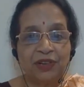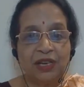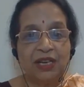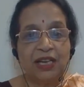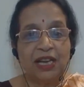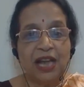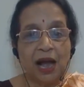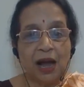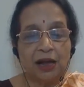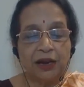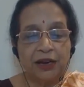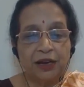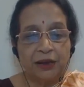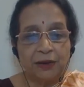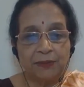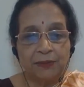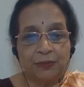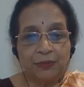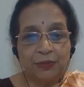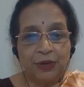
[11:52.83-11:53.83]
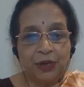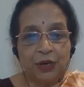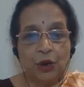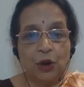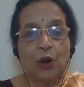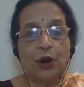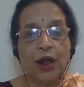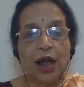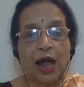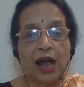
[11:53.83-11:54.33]
Jnanam
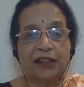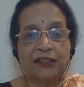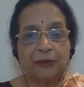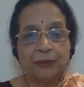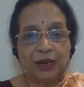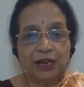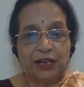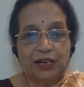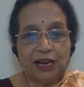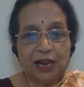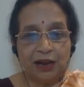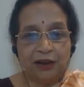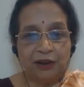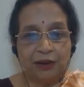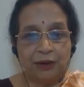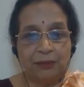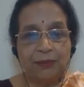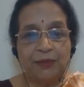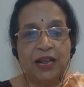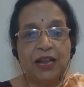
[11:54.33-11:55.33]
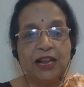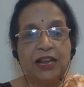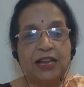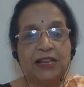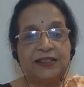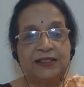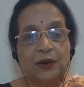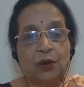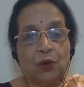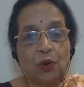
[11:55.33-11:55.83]
or Atmajnanam
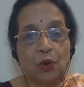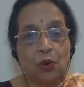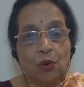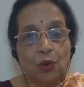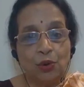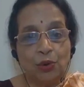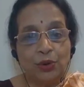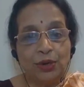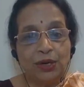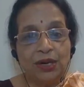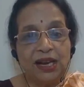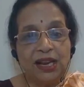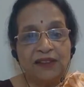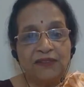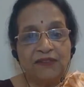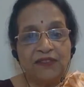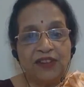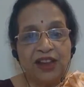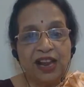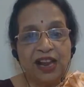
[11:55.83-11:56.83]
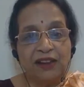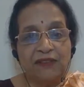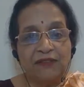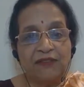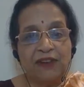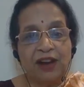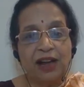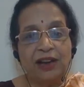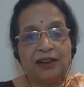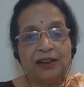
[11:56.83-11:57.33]
is the only way
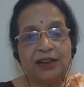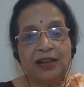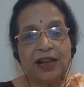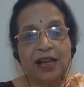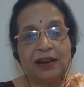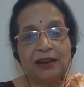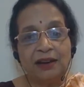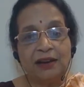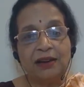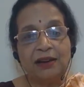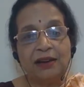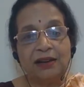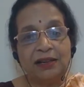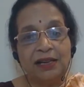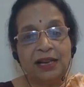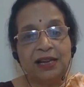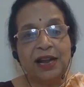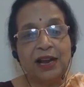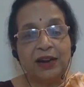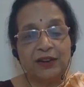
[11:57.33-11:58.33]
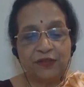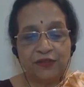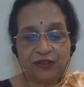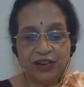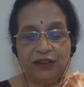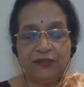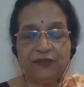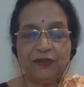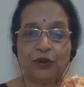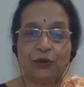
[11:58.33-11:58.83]
one can really get
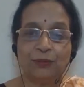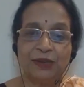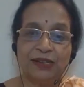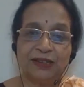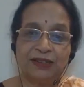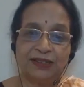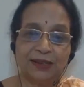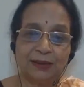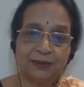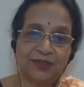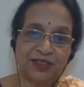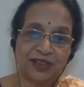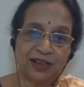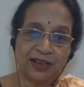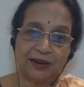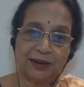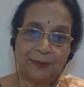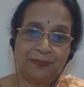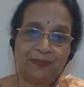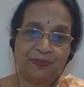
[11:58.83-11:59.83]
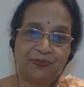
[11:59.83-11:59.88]
free from this samsara.